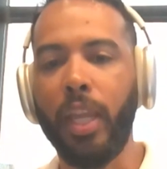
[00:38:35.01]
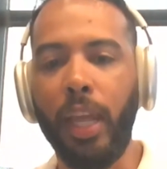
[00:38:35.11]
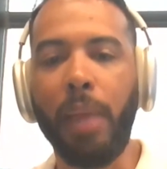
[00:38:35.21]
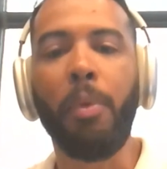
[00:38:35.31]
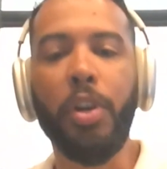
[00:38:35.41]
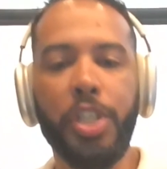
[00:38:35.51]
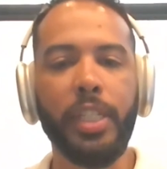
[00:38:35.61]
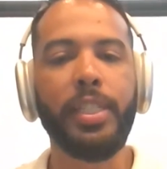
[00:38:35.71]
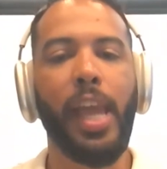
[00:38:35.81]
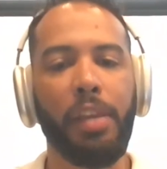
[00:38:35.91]
in
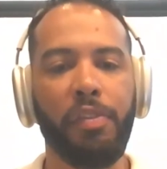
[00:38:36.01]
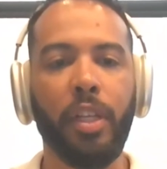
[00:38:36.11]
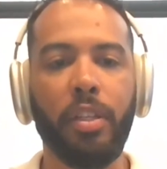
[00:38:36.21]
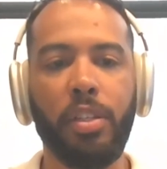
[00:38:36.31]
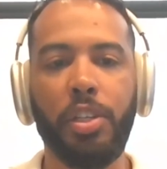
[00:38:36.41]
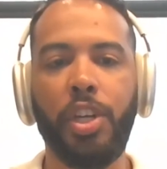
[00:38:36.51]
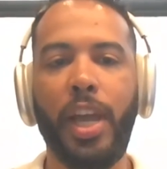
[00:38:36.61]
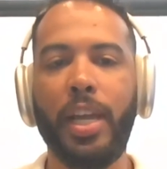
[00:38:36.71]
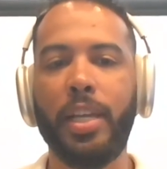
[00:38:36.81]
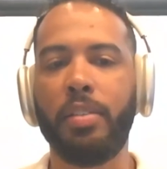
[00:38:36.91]
emerging tech fields
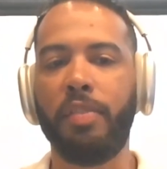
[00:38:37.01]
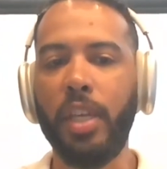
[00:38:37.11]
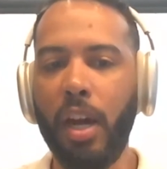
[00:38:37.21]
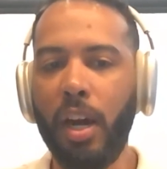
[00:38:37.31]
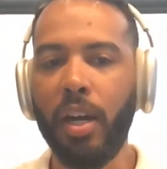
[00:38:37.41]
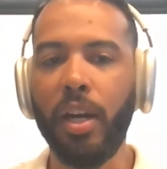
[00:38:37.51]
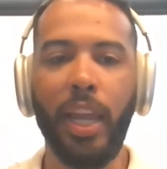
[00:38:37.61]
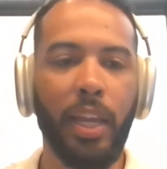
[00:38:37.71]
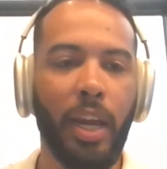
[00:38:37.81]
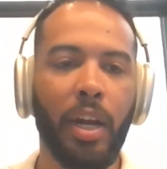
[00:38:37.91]
such as
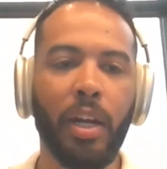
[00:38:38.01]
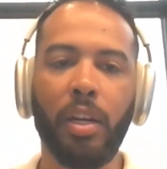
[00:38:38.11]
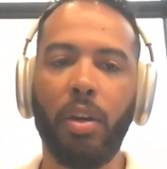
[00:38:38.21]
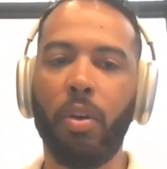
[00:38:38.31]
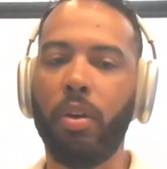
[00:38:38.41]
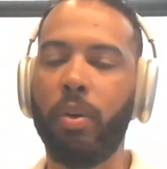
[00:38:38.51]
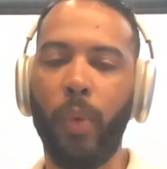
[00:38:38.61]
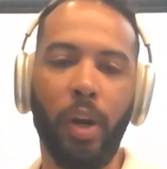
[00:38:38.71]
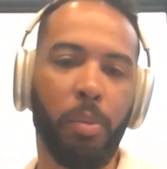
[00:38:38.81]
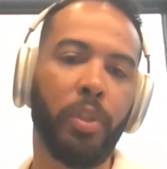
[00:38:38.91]
VR, AR, or
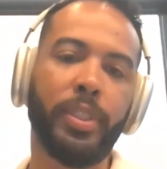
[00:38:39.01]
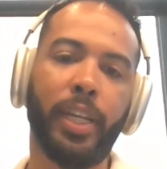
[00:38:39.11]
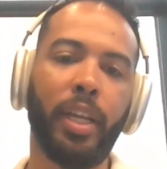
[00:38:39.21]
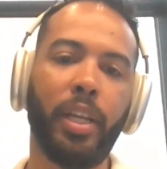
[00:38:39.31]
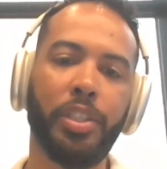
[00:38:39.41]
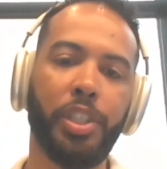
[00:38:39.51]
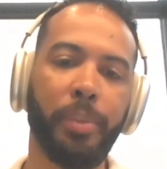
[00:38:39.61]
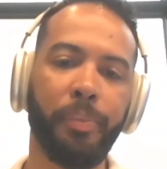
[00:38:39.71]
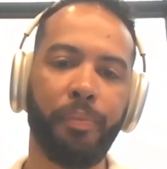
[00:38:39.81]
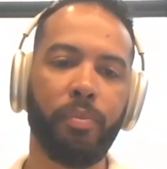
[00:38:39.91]
wearable
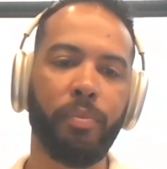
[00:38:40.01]
technology?